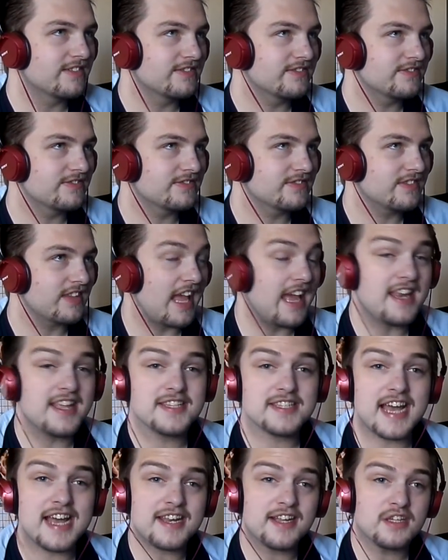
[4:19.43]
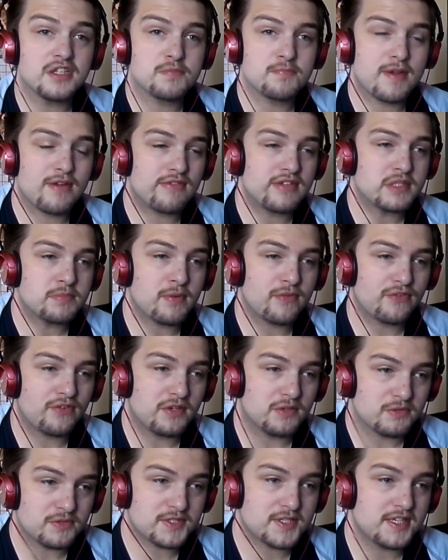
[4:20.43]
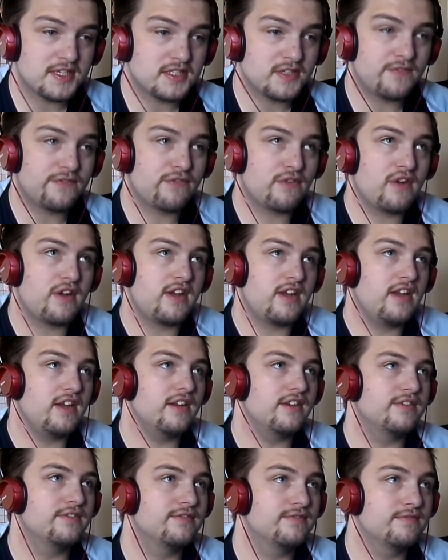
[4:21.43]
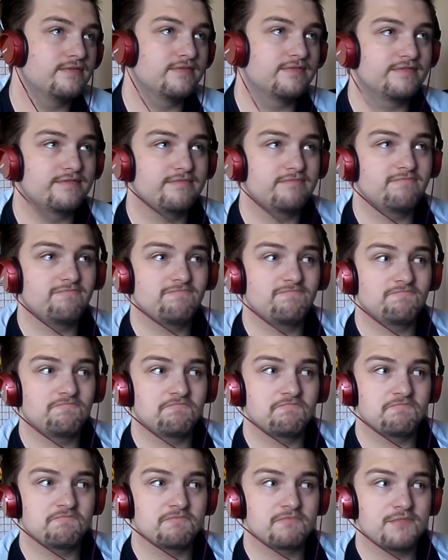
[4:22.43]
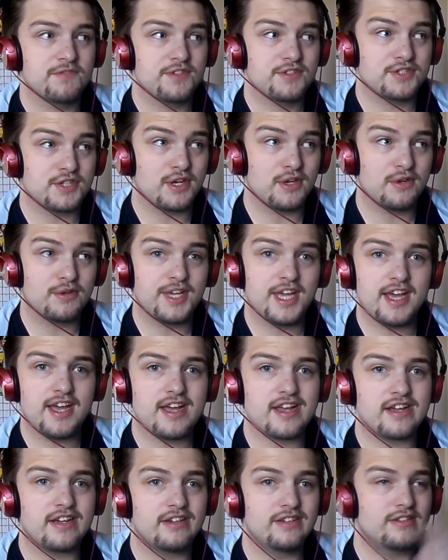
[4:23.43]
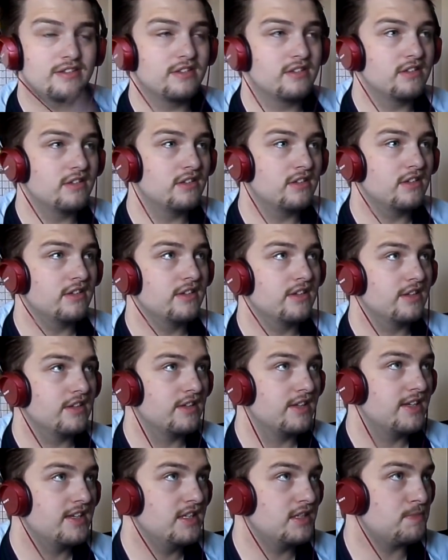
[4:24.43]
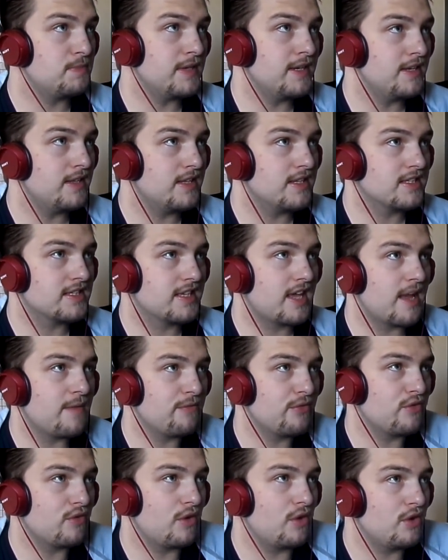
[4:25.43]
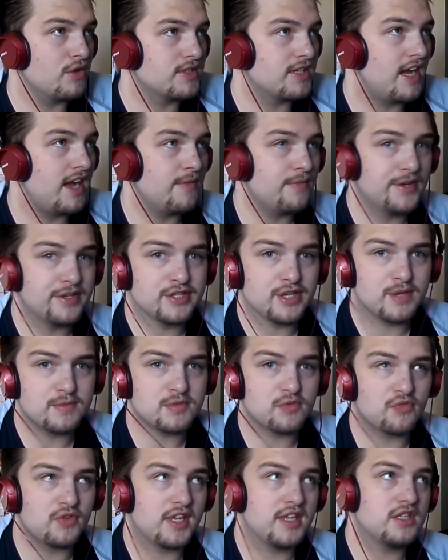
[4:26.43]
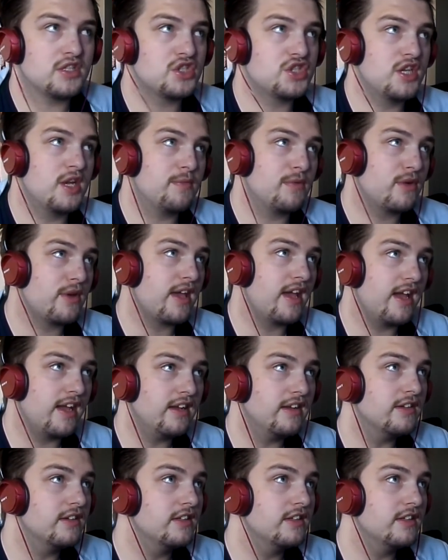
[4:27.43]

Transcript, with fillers: Anyone and he's had experience right before with season three. So yeah, he's been in this game for a long time in terms of leadership. Okay.